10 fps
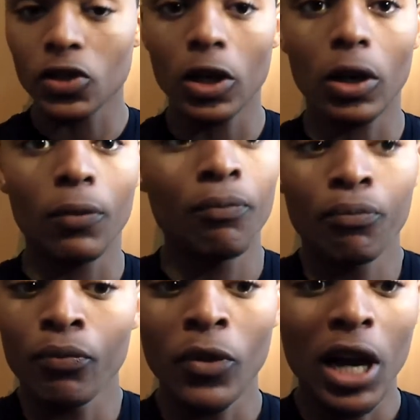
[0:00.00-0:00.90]
So
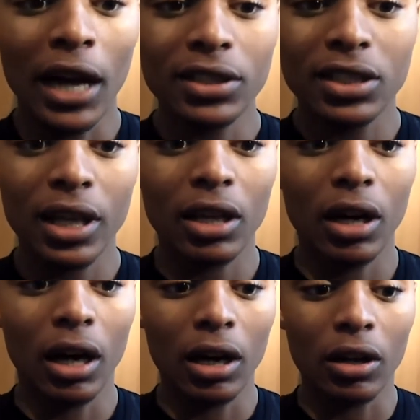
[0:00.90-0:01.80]
I just think
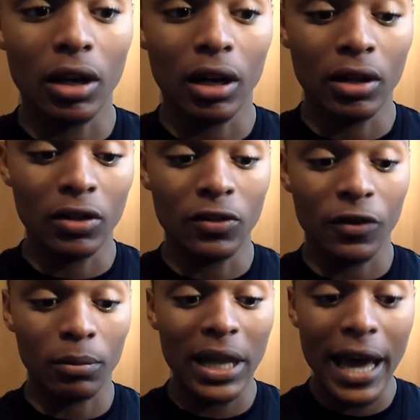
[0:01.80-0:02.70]

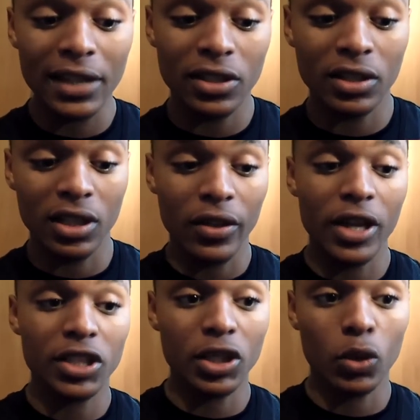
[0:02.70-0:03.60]
from last year to
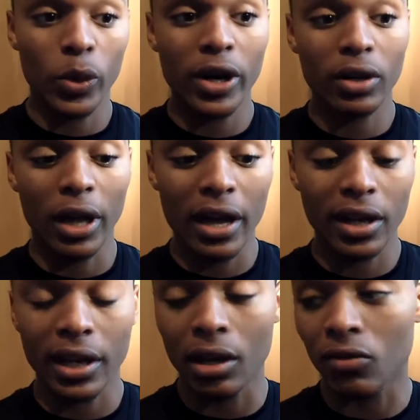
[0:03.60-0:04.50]
this year, we're
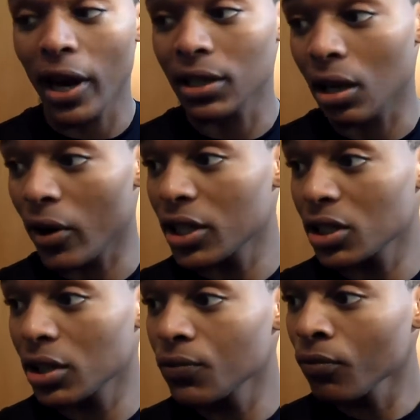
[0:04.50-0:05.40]
heading in the right
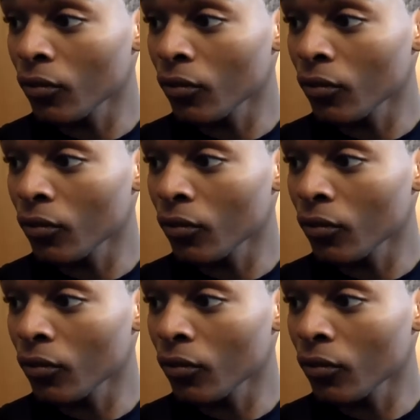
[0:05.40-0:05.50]
direction.